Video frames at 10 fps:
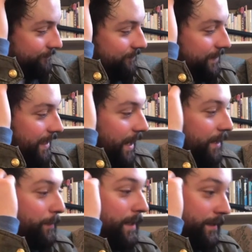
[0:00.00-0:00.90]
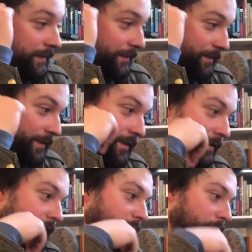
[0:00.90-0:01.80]
Diomedes
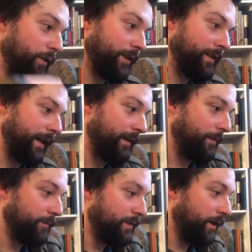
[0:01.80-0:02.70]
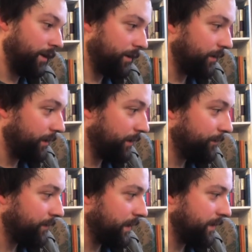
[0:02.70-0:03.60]
looked at him darkly
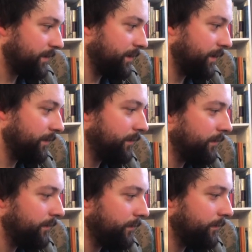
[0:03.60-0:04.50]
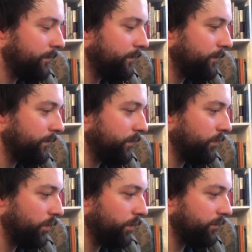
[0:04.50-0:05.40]
and said,
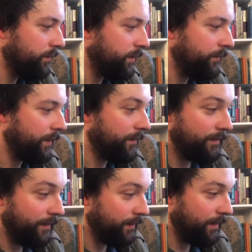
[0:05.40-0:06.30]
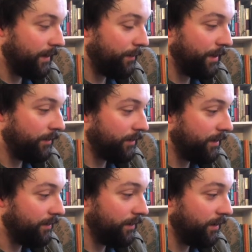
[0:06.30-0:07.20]
"Don't even think about
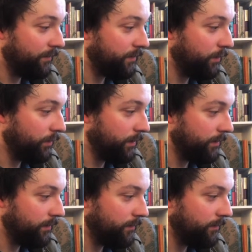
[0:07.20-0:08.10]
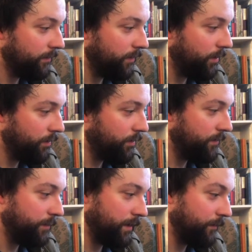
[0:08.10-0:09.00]
getting off, Dolan. Although
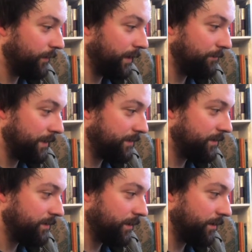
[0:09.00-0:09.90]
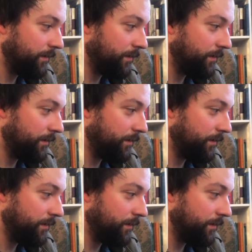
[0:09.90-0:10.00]
you've been a fine messenger,